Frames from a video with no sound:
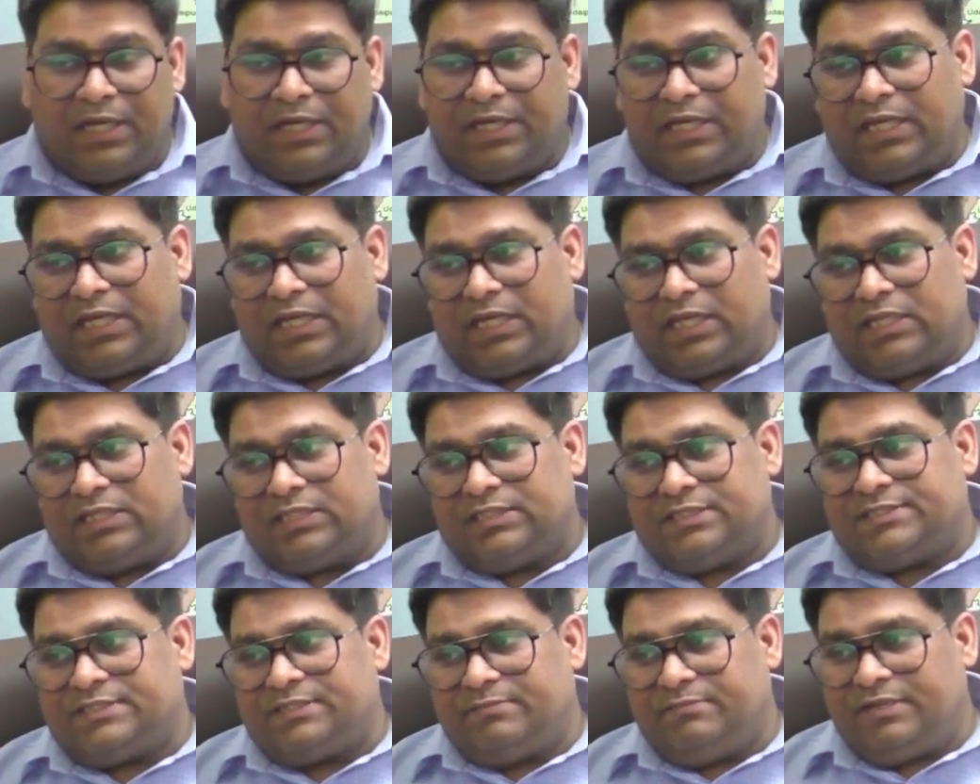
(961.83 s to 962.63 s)
Okay.
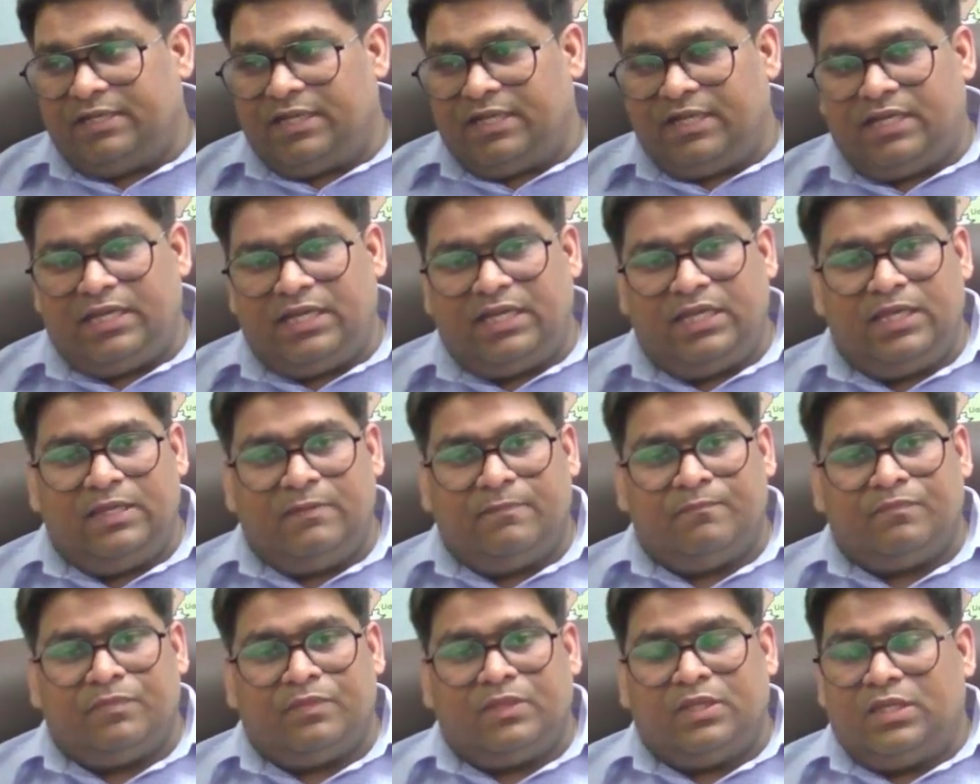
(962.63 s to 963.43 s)

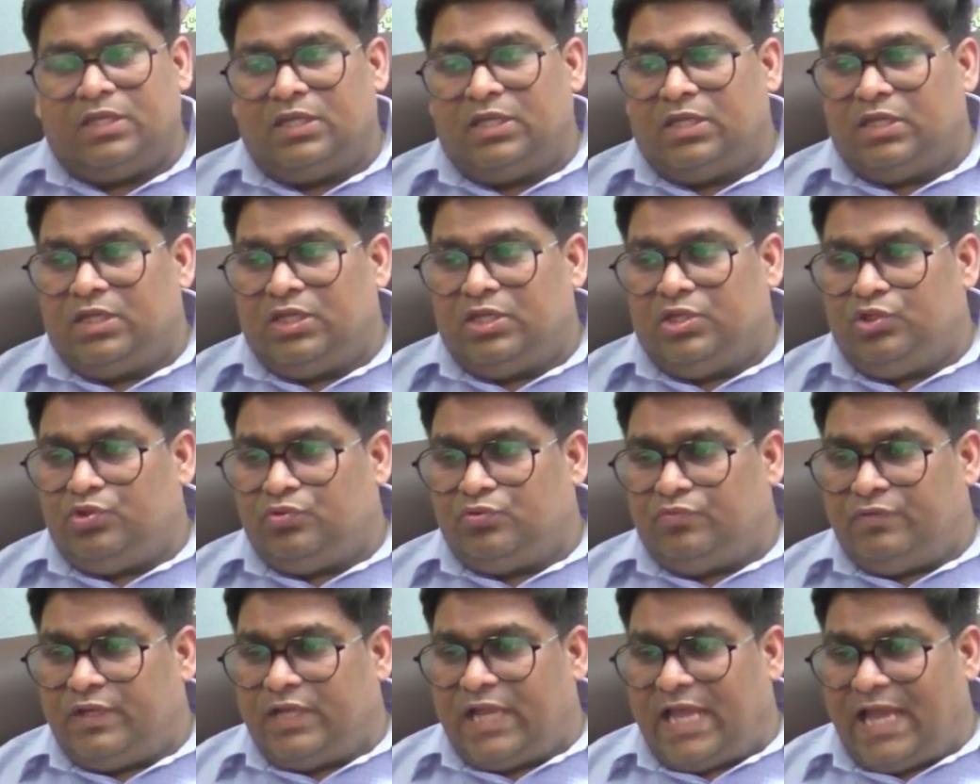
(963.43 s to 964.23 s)
Similarly,
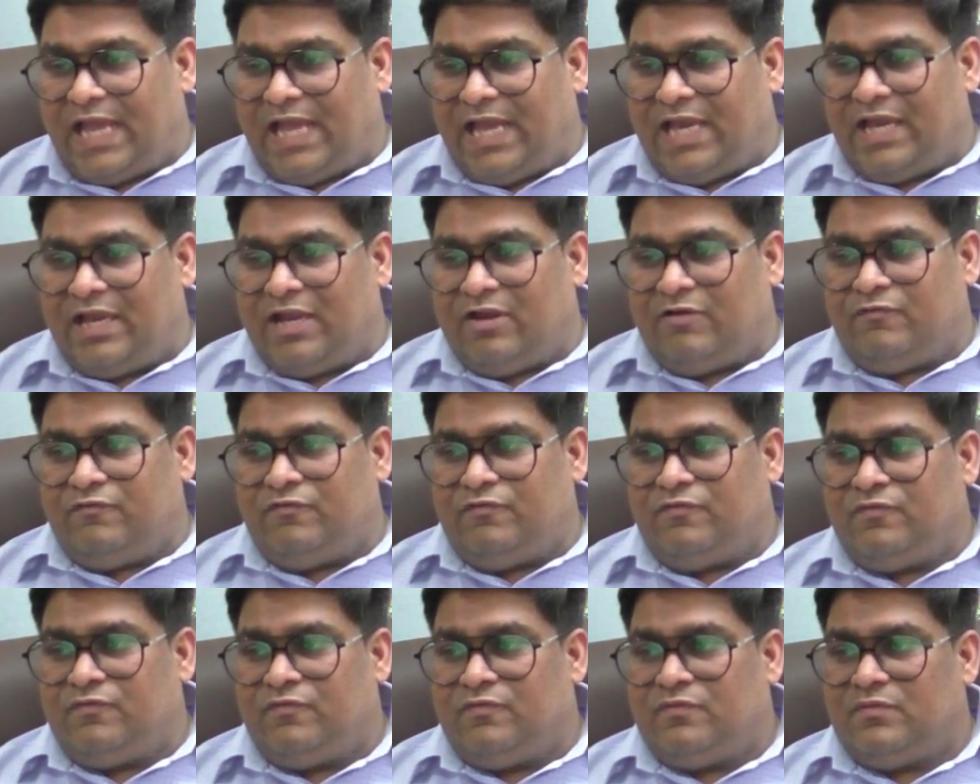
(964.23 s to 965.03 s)
you will
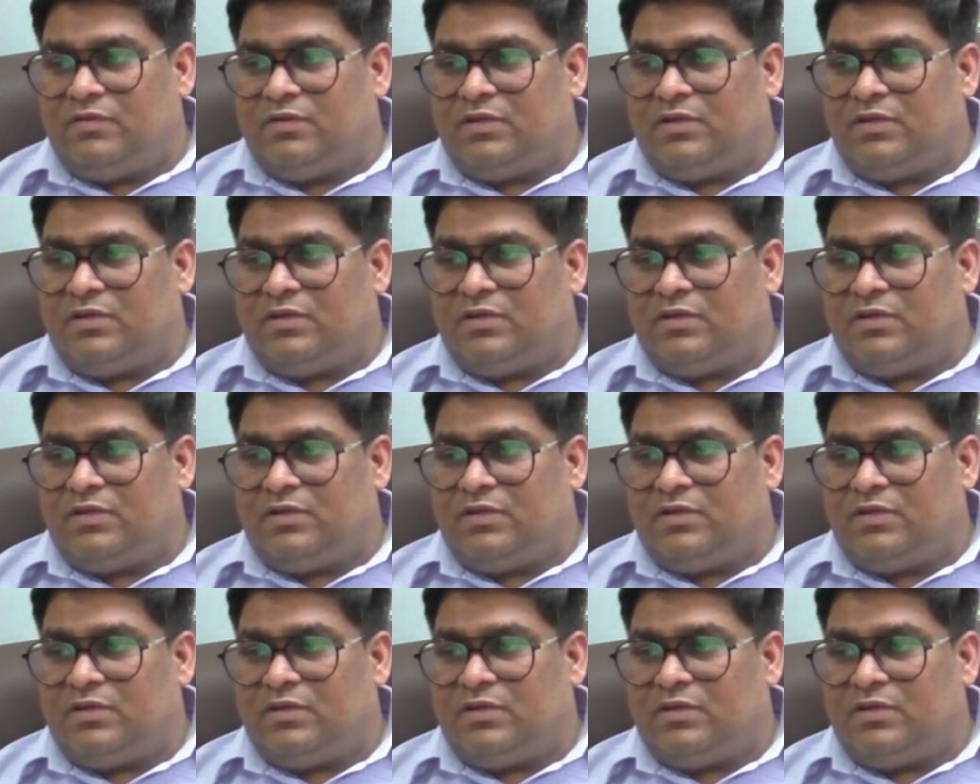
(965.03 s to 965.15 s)
have,